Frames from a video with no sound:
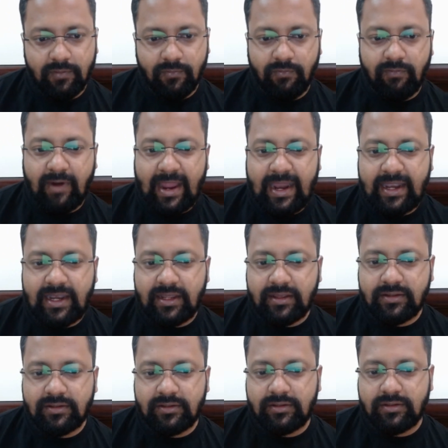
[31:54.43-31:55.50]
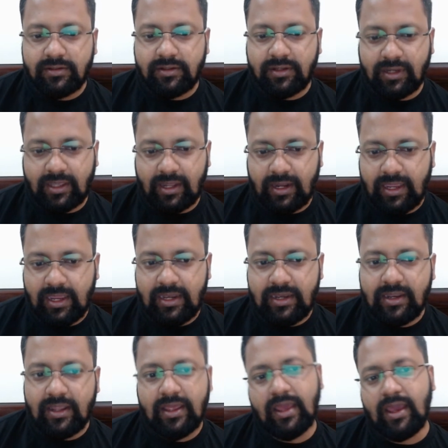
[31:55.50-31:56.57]
white, green
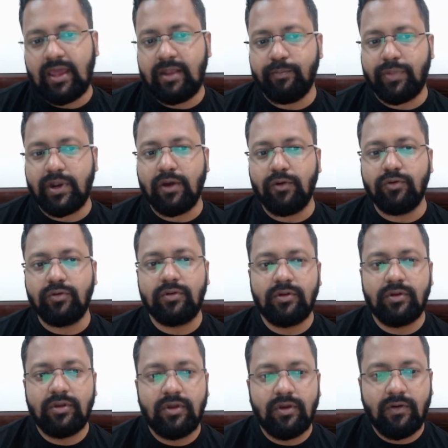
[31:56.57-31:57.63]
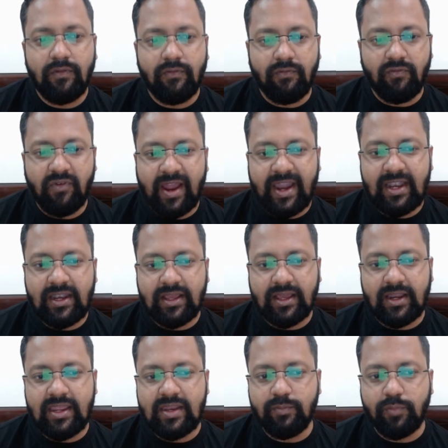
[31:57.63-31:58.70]
and brown. White,
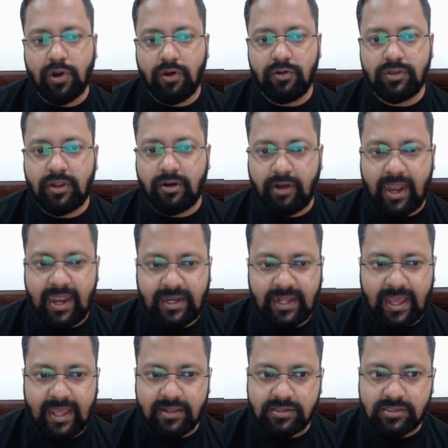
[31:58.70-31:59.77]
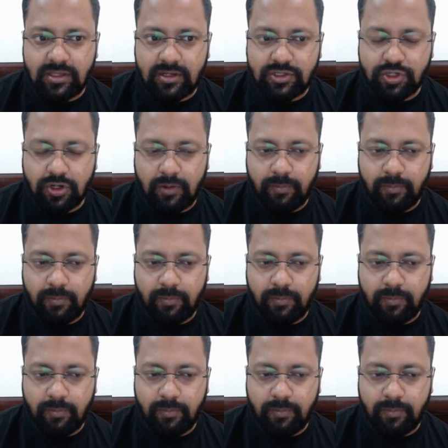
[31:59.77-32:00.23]
green, brown. The right answer should